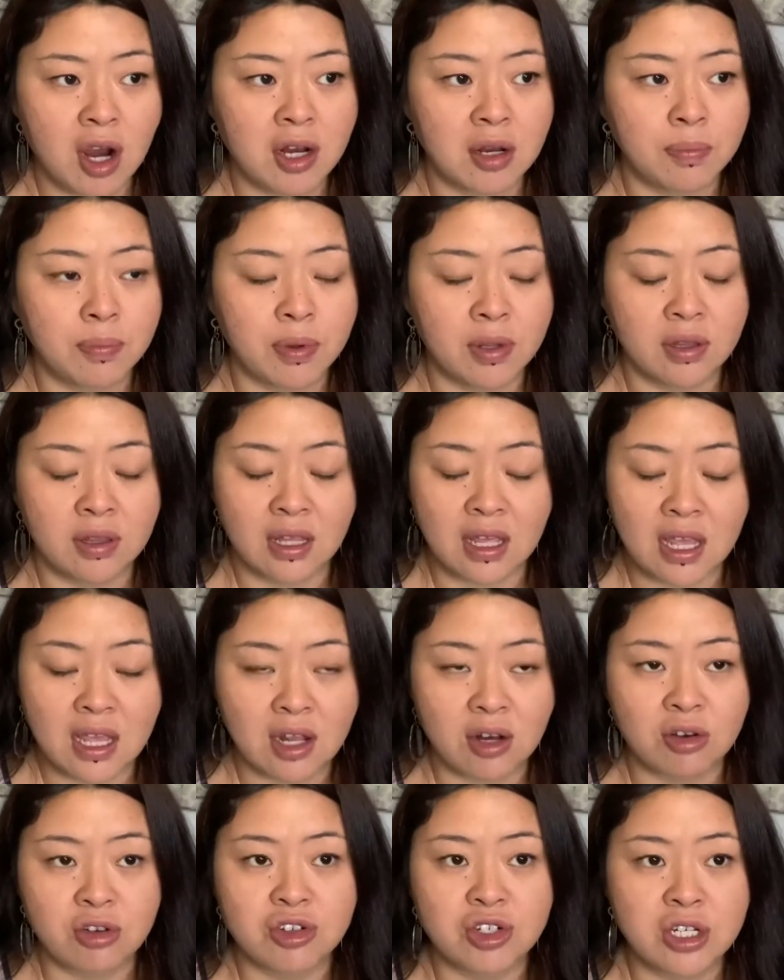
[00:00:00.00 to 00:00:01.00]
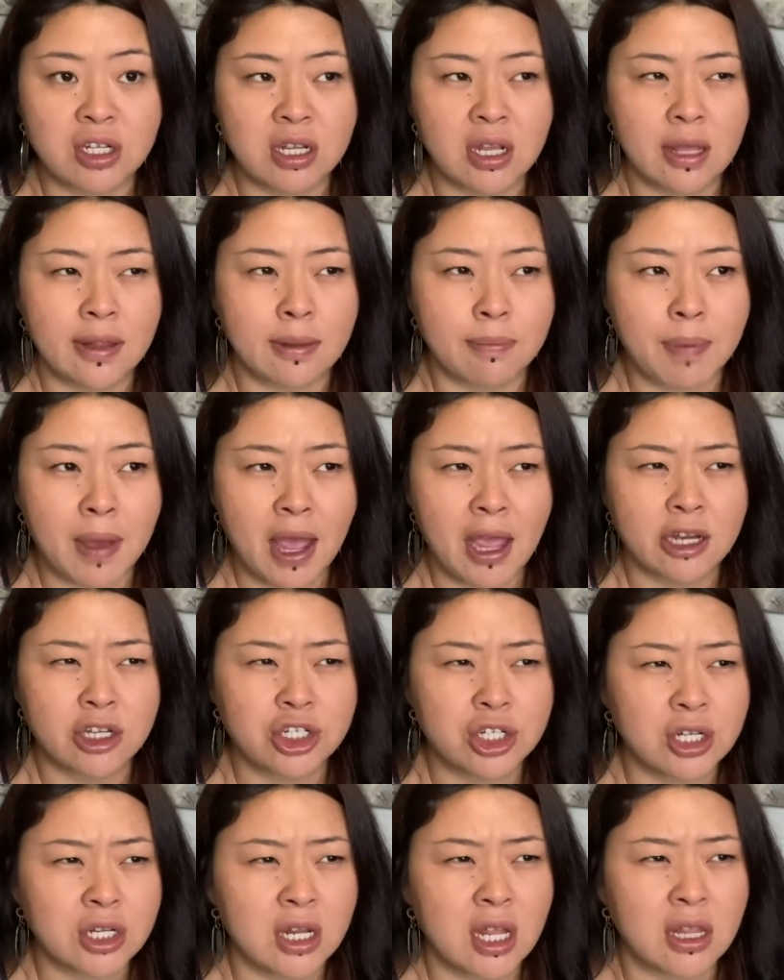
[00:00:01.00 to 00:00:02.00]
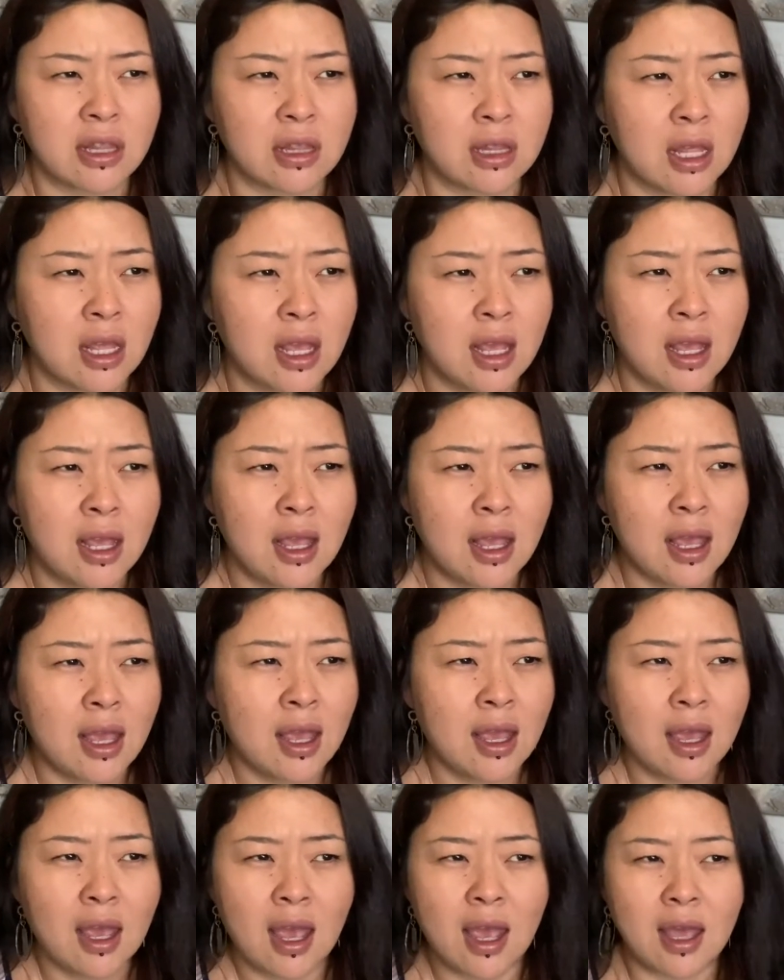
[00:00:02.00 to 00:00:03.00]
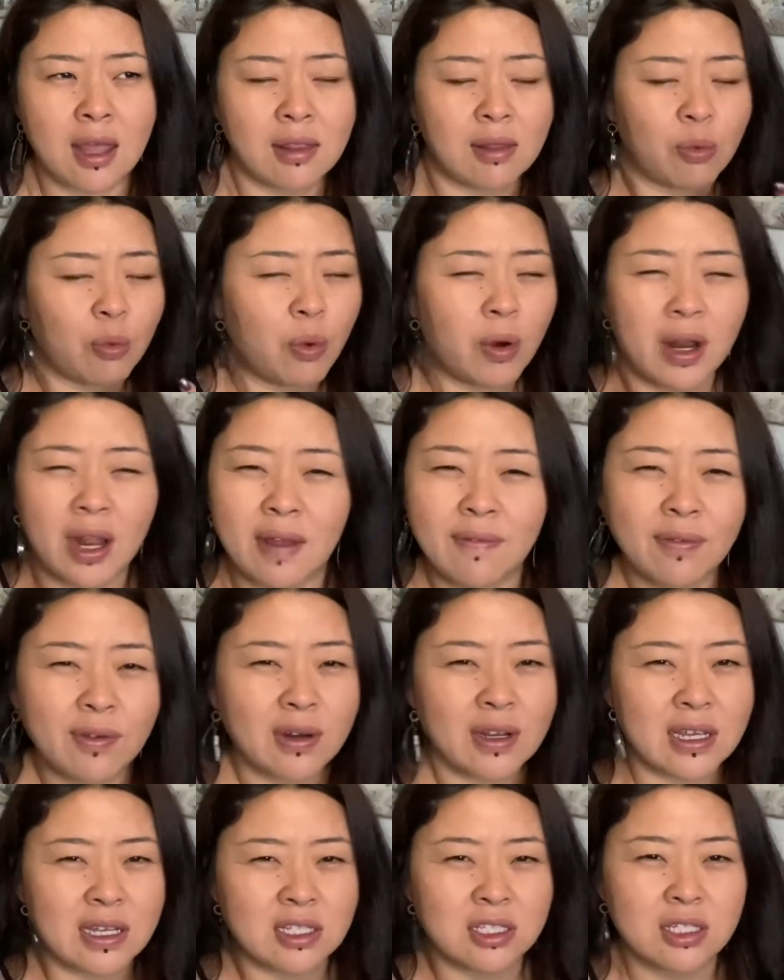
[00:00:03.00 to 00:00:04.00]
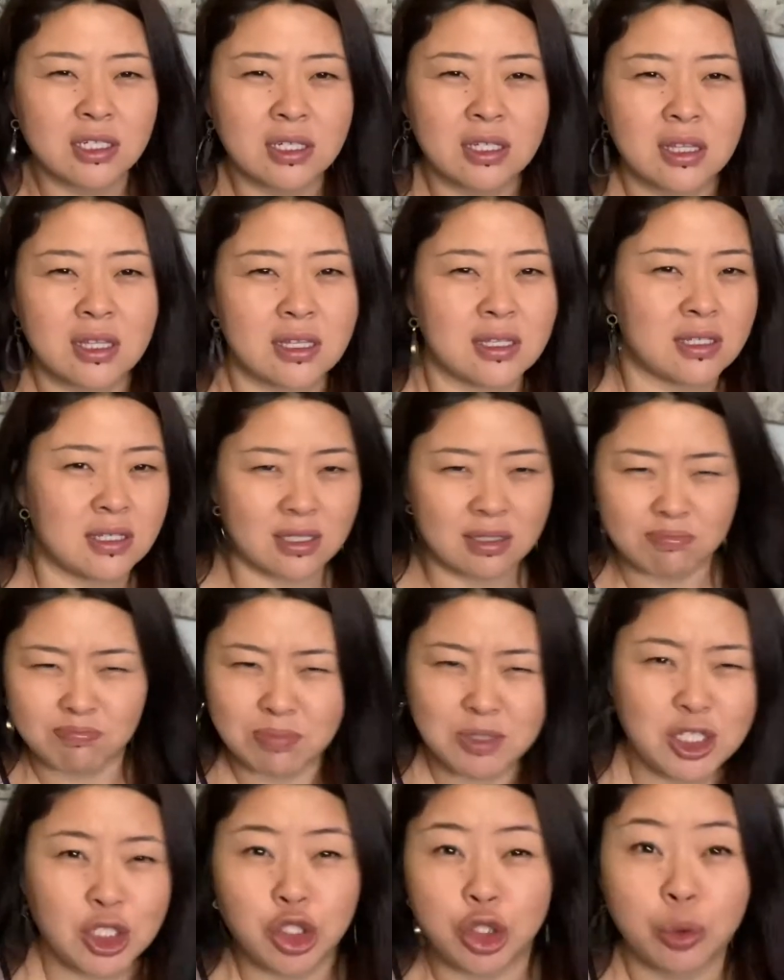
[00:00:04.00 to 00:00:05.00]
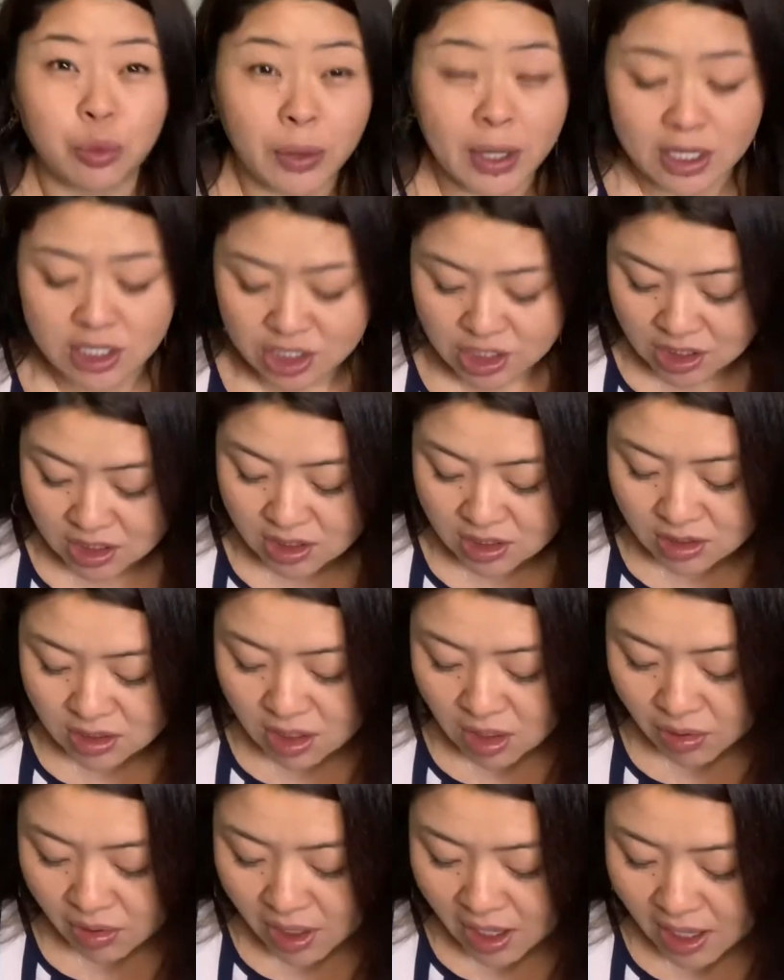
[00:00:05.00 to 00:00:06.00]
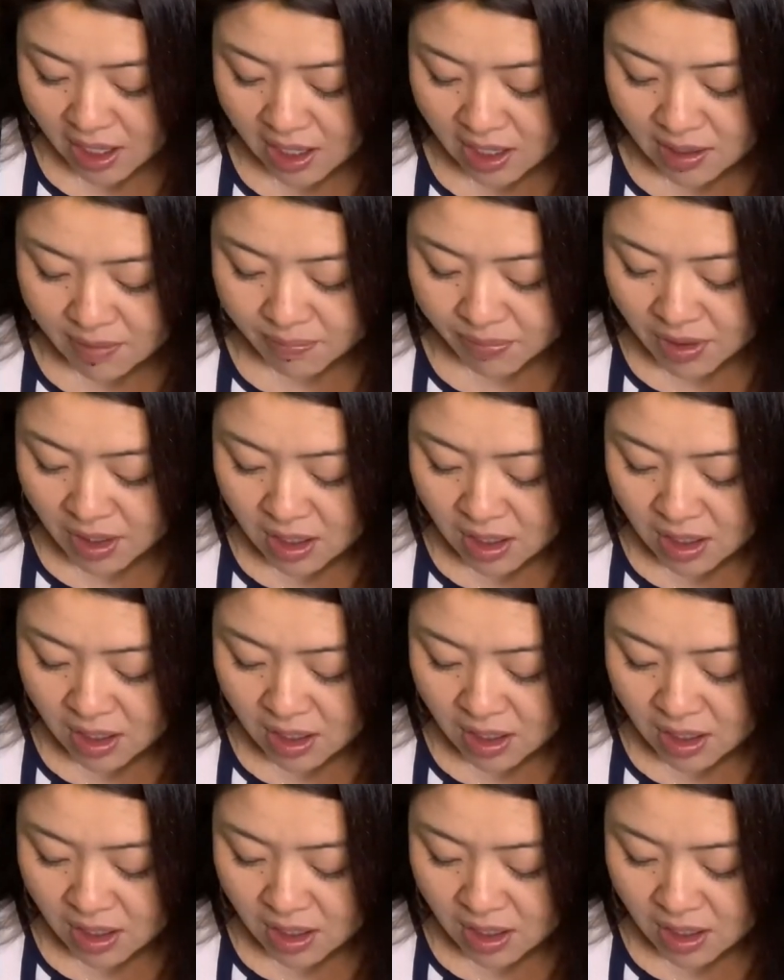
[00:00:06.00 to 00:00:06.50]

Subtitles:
to put the energy and the passion and whatever into this situation, okay?